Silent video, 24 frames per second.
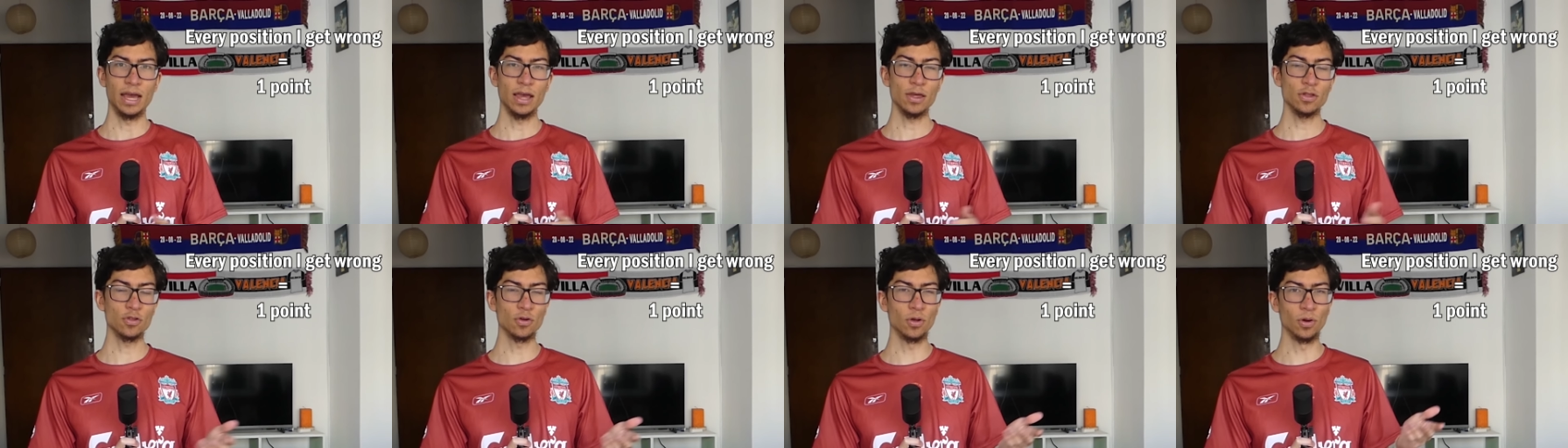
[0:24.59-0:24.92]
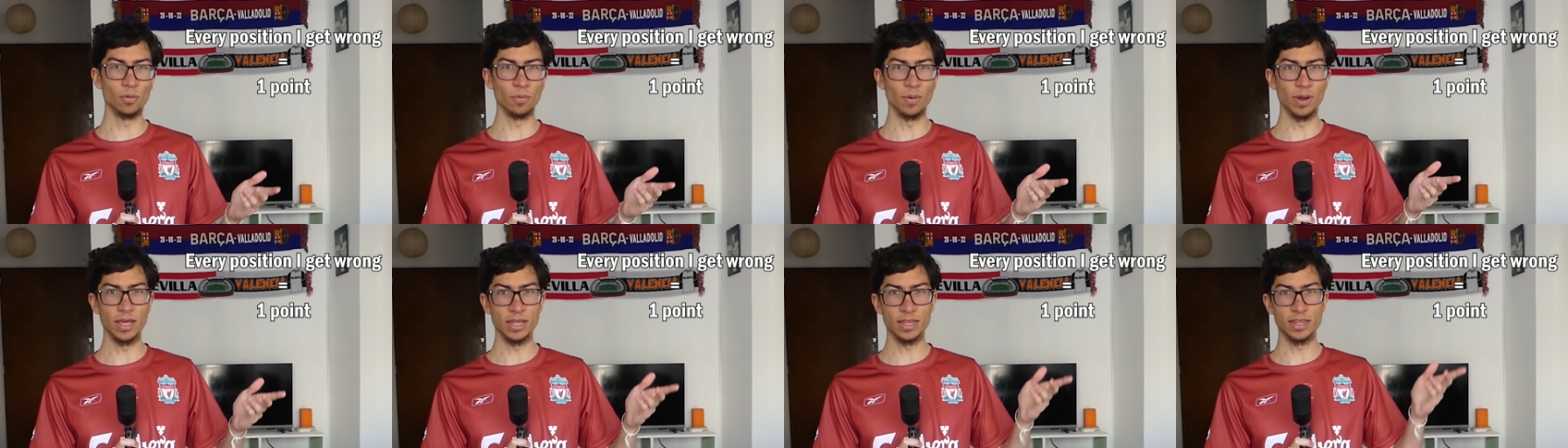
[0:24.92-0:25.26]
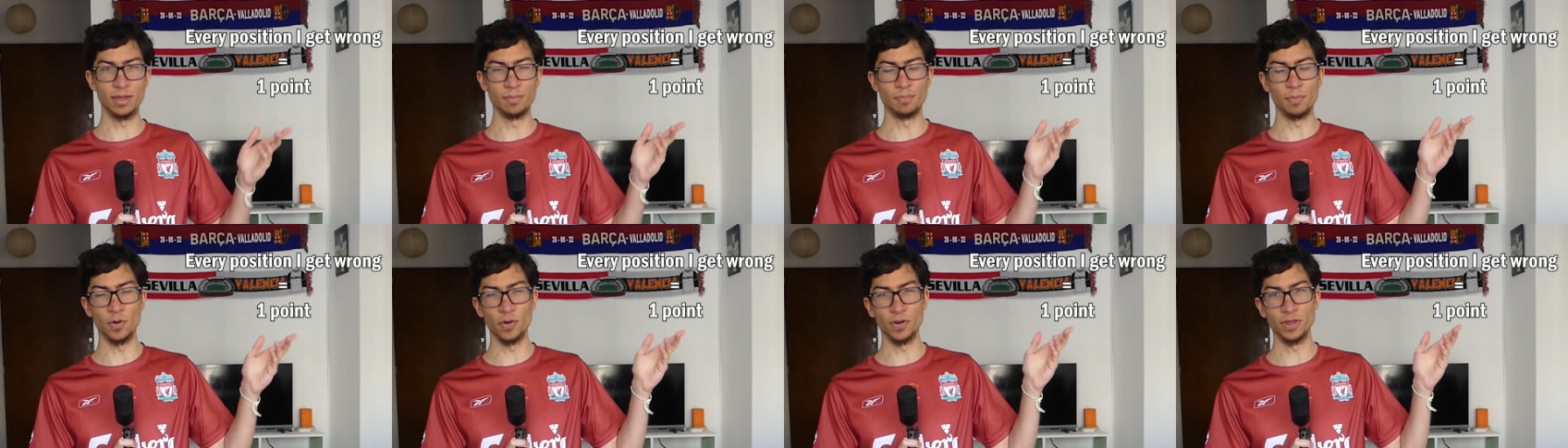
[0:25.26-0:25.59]
As always,
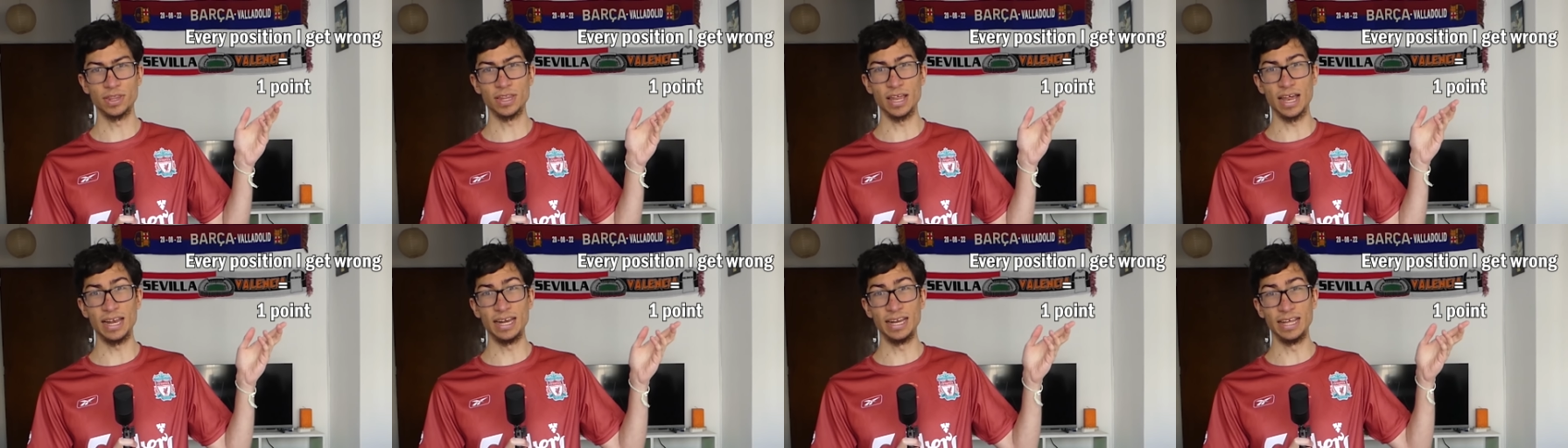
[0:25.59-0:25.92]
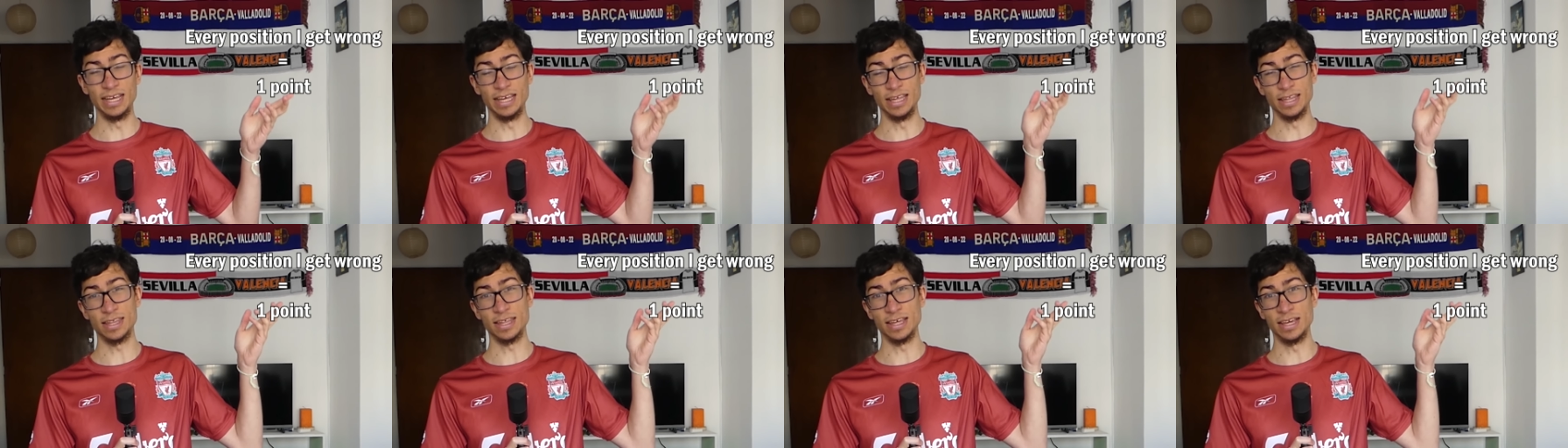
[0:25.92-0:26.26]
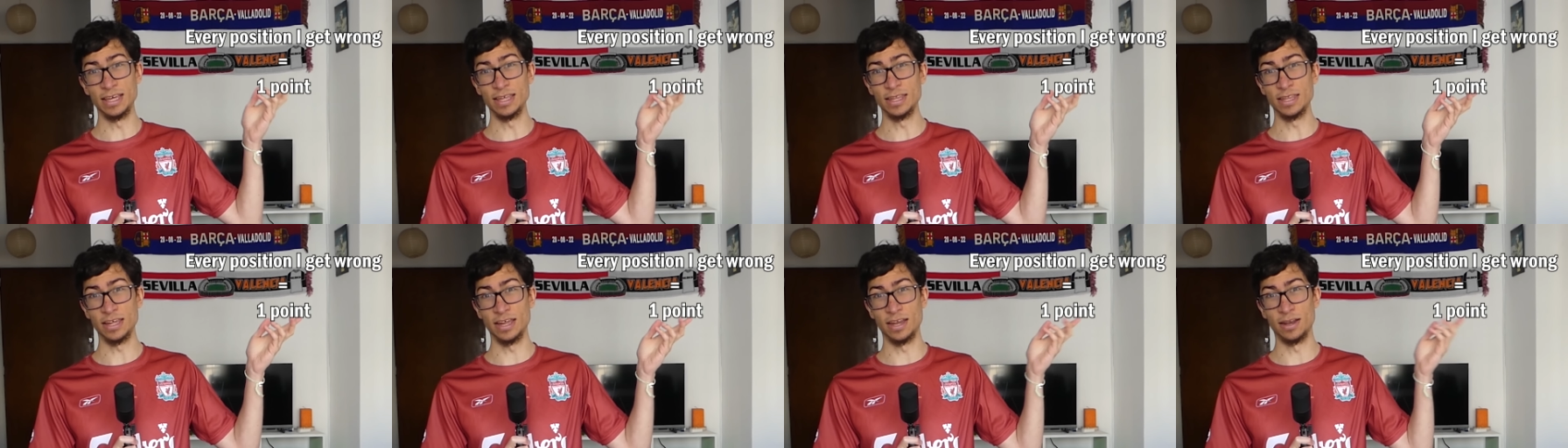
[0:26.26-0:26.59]
the point tally is
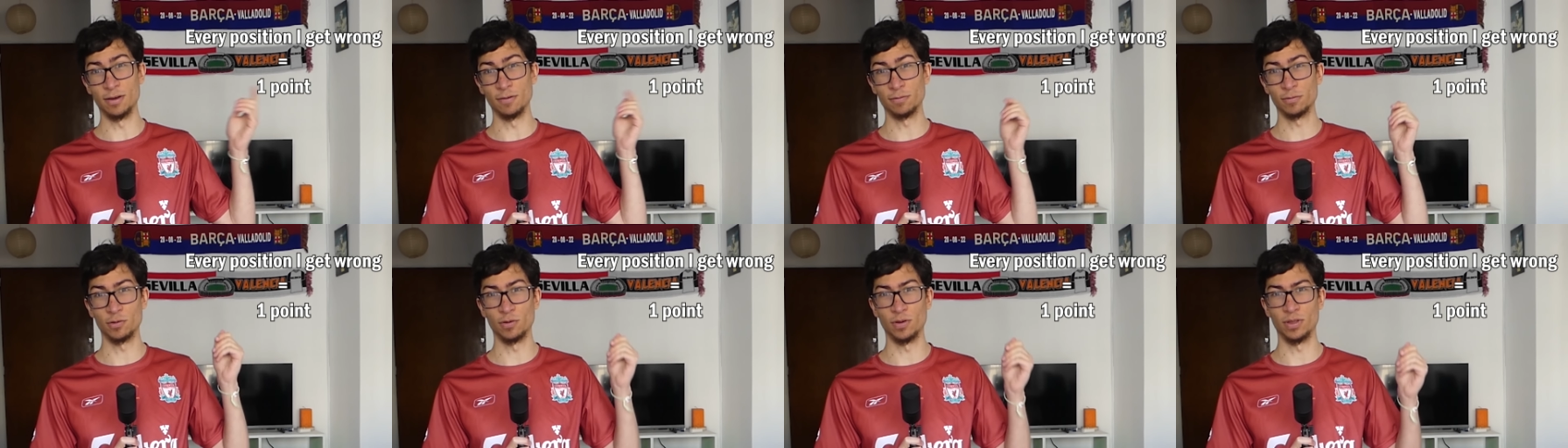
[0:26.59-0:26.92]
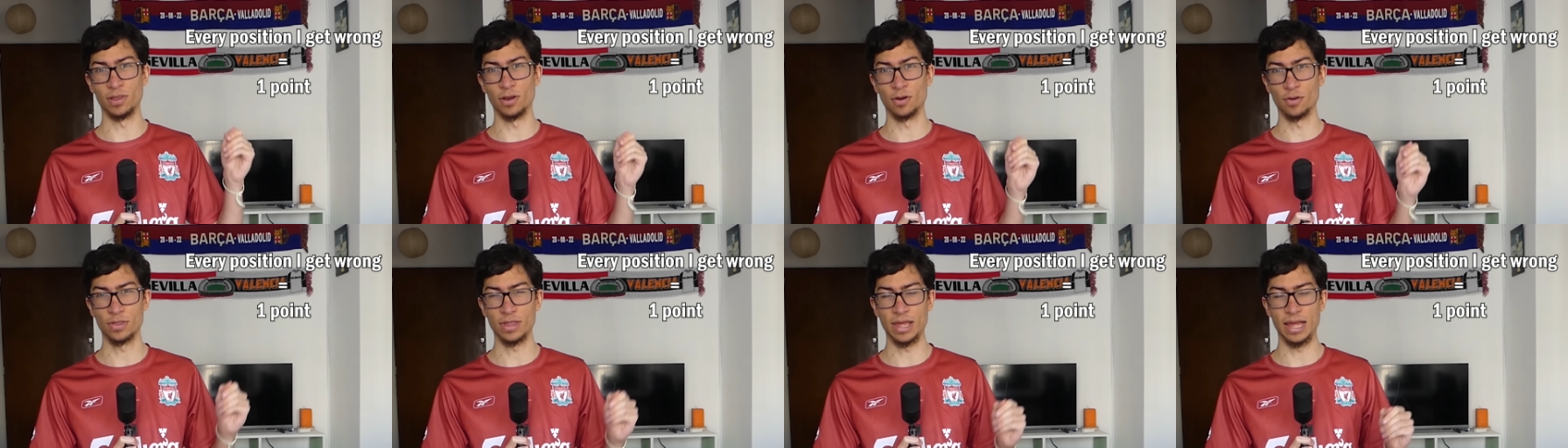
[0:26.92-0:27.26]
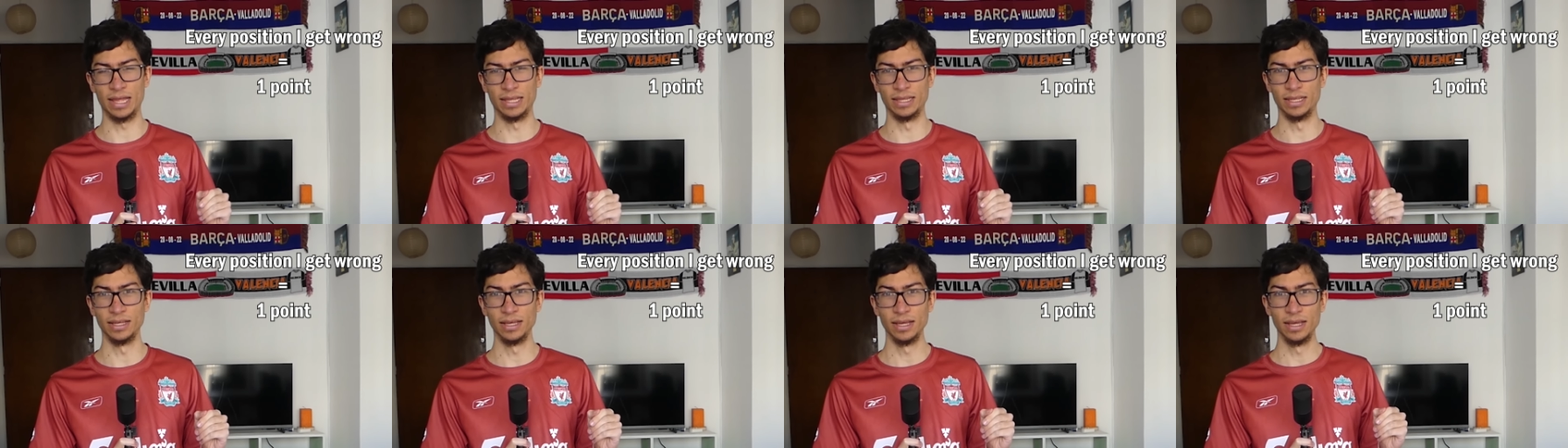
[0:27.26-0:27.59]
easy enough to
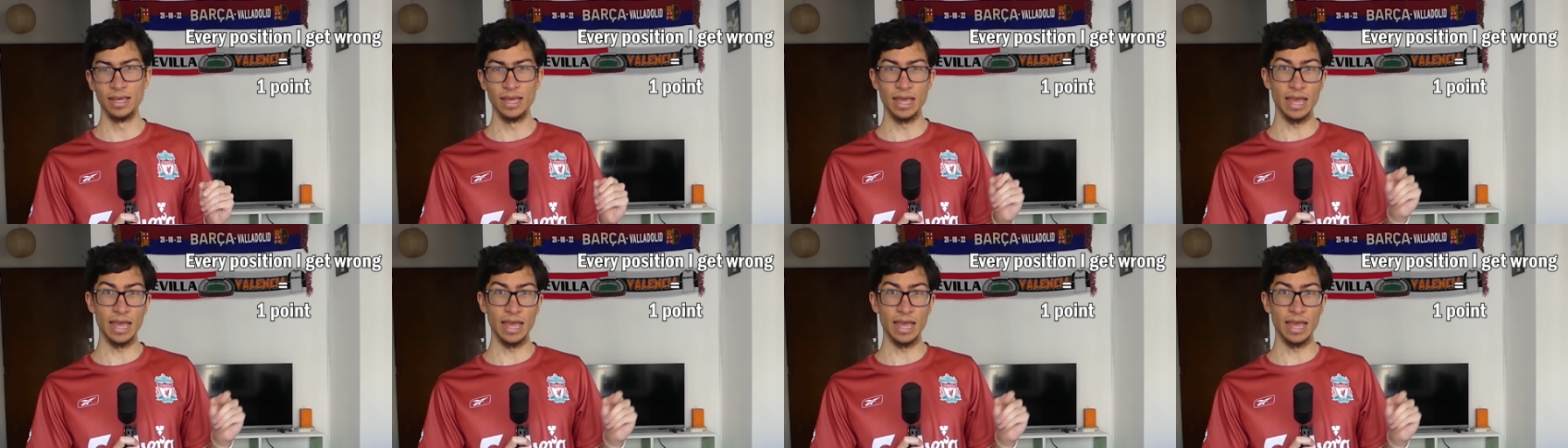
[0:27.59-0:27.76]
understand.